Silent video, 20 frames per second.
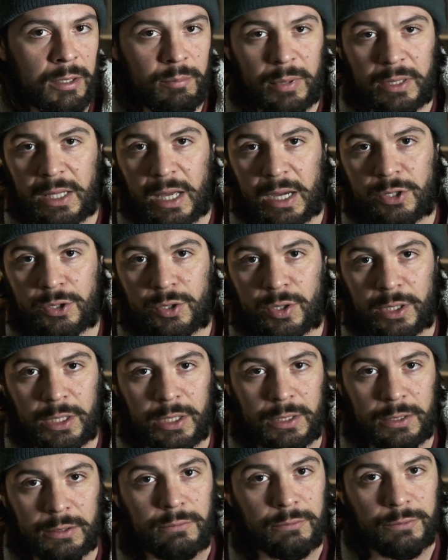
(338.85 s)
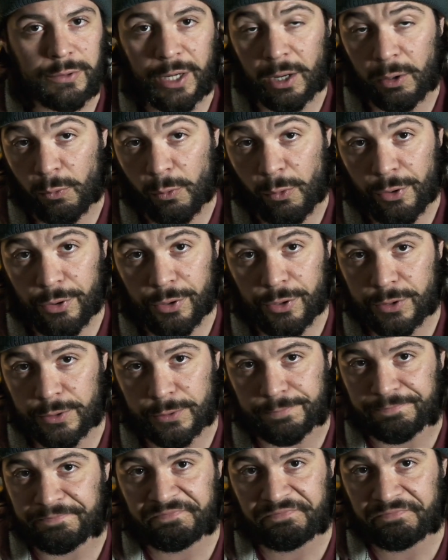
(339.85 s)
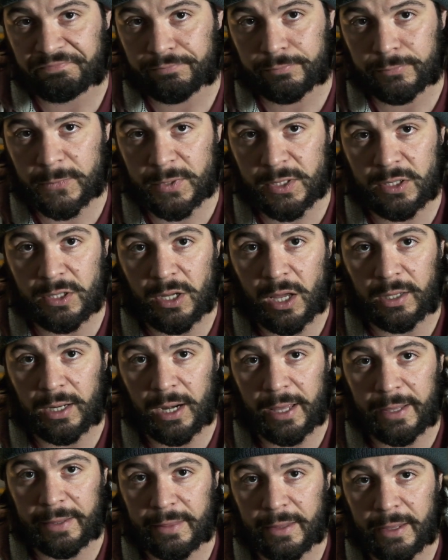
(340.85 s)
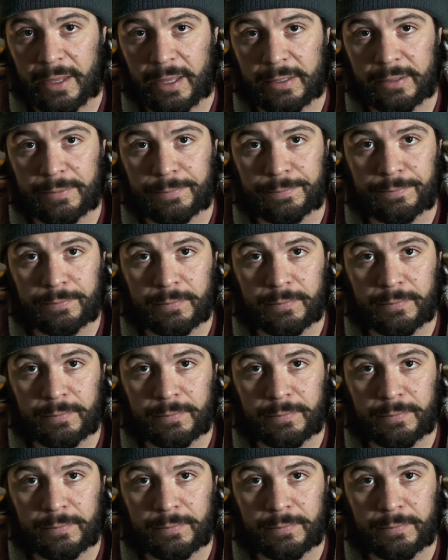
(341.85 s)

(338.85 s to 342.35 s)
But actually, real world is not like that.